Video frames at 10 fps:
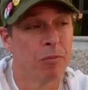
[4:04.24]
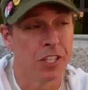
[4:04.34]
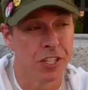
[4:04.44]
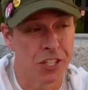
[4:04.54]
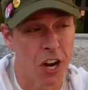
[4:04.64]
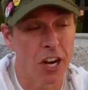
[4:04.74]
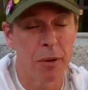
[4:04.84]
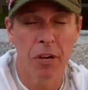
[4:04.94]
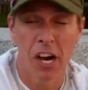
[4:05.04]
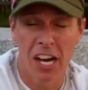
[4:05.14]
the
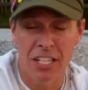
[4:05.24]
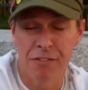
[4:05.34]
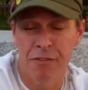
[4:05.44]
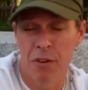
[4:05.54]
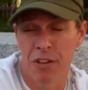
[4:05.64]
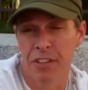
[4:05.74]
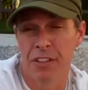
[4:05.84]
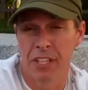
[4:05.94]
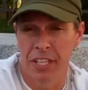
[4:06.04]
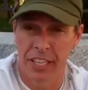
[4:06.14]
startup cost for
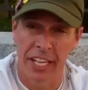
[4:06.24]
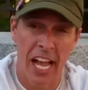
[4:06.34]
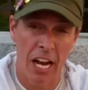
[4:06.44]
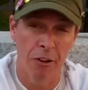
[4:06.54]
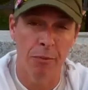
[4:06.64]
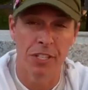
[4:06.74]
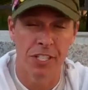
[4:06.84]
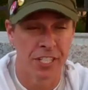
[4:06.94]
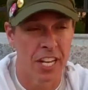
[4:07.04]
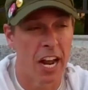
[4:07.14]
the catering
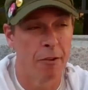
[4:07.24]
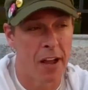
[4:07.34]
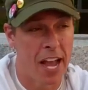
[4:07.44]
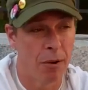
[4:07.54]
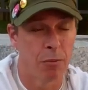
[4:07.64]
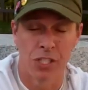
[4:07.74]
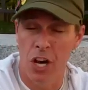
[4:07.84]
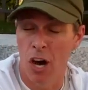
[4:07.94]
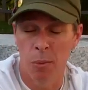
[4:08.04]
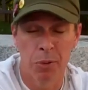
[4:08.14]
business that I ran was
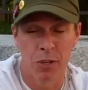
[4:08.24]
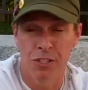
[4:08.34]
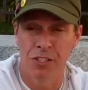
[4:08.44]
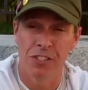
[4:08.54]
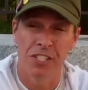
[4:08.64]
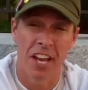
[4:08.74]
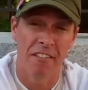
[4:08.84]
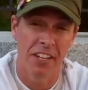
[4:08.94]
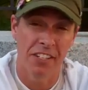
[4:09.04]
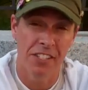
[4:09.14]
all personal
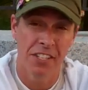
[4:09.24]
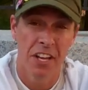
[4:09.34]
savings.